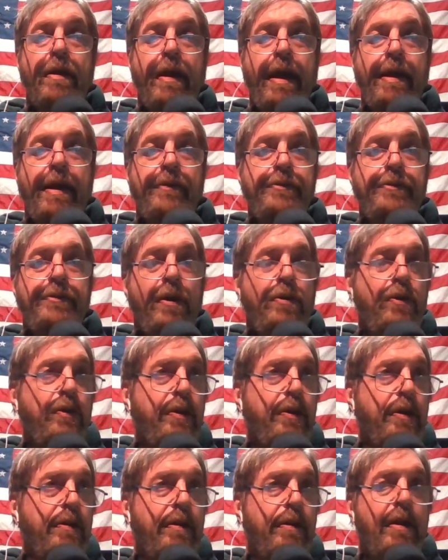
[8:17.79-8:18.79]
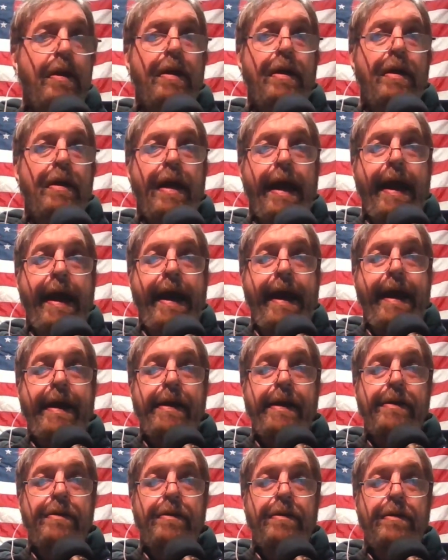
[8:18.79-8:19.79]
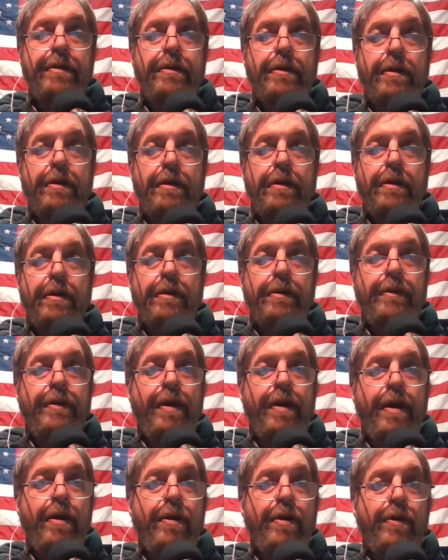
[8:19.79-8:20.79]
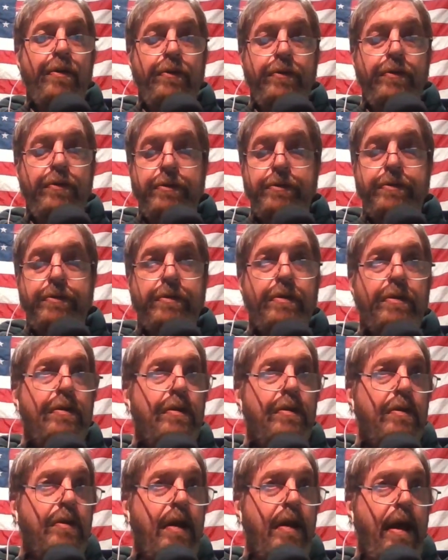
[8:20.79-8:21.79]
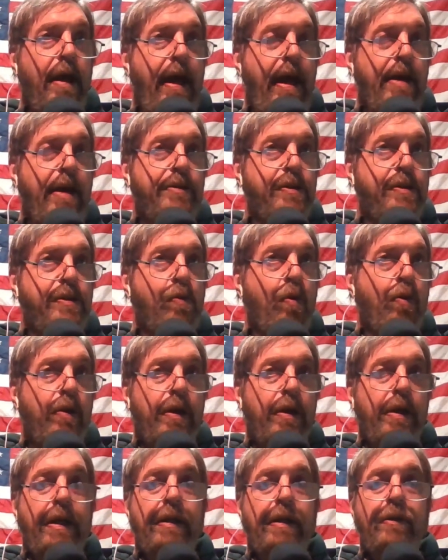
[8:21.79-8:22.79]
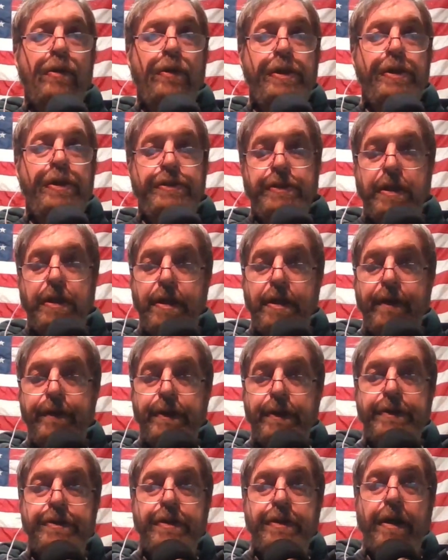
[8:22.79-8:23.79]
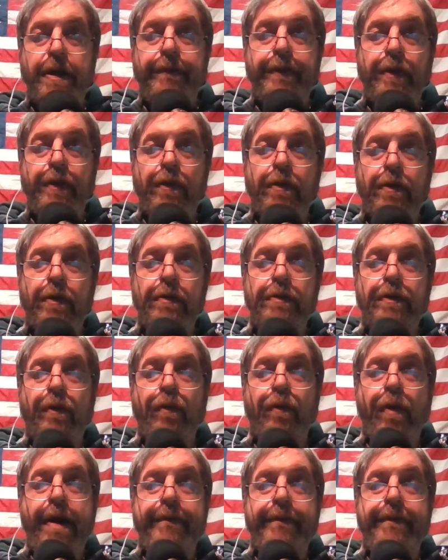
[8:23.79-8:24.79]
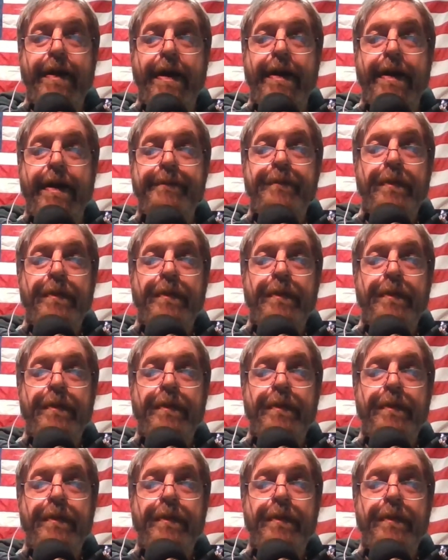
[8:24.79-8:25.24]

And so you can add nodes as you want to increase the coverage of your Wi-Fi.